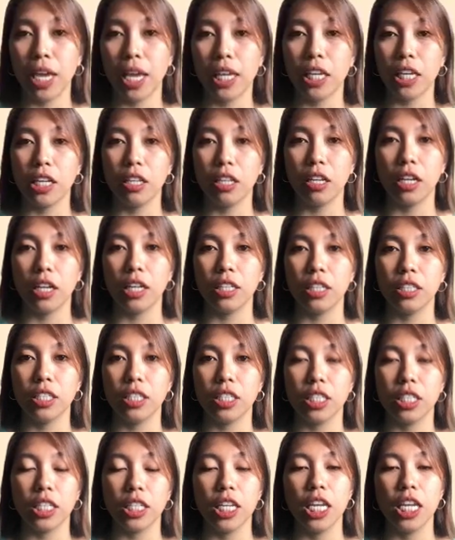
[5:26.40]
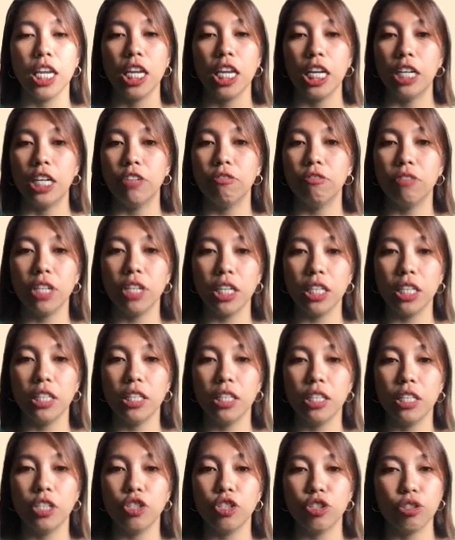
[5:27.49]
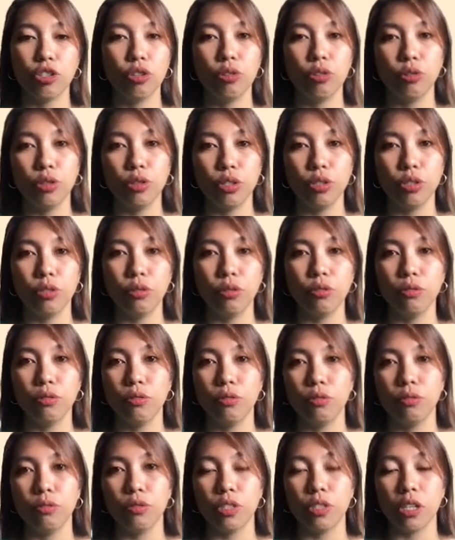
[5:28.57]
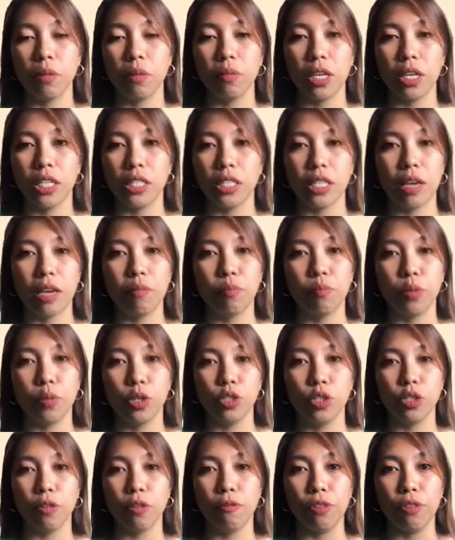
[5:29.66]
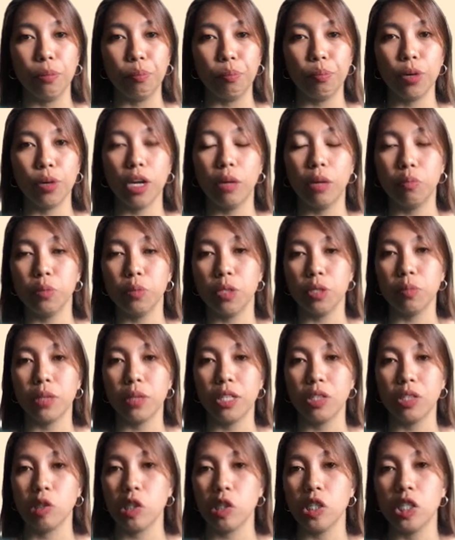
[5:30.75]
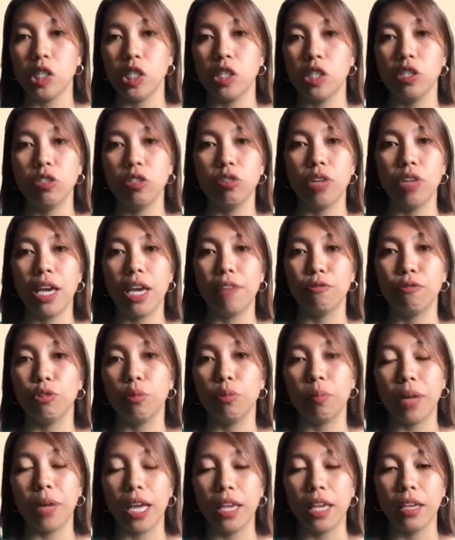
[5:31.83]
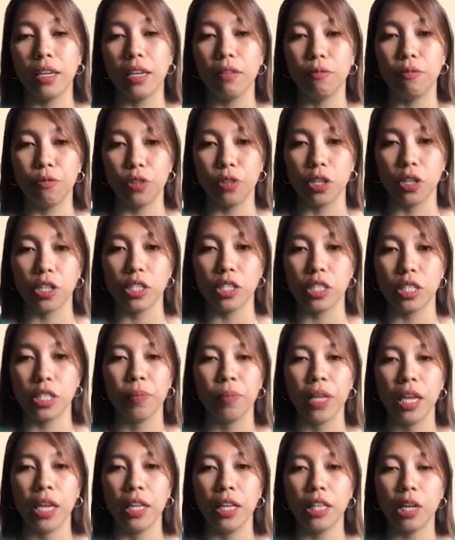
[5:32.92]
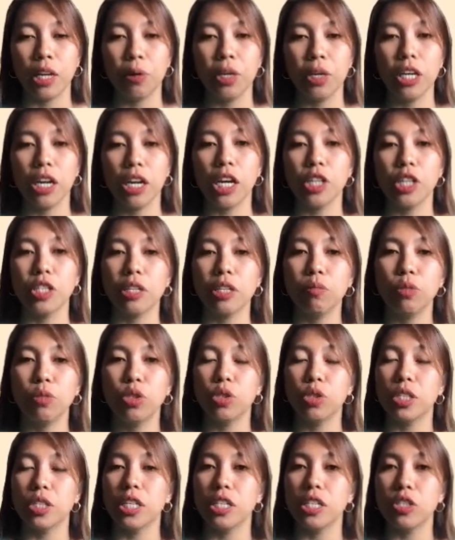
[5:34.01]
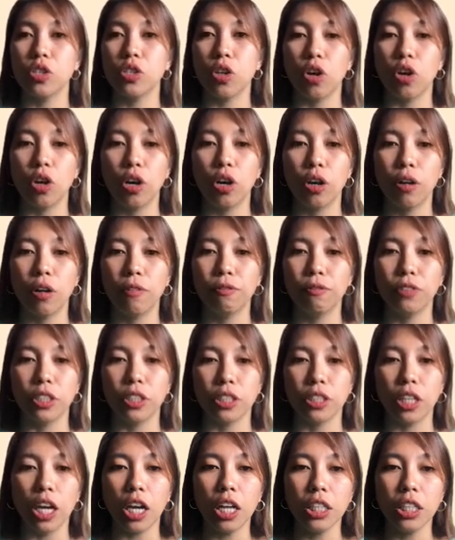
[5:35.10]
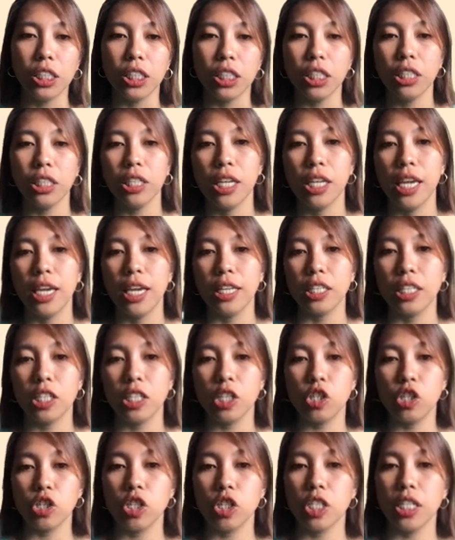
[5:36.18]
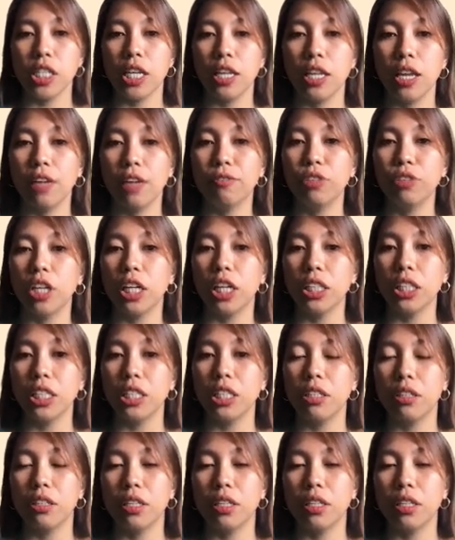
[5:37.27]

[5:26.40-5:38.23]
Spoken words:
cannot really show you some examples of the prompts because you have to buy it first. Now, here are some uses of the DALL-E. Teachers can have DALL-E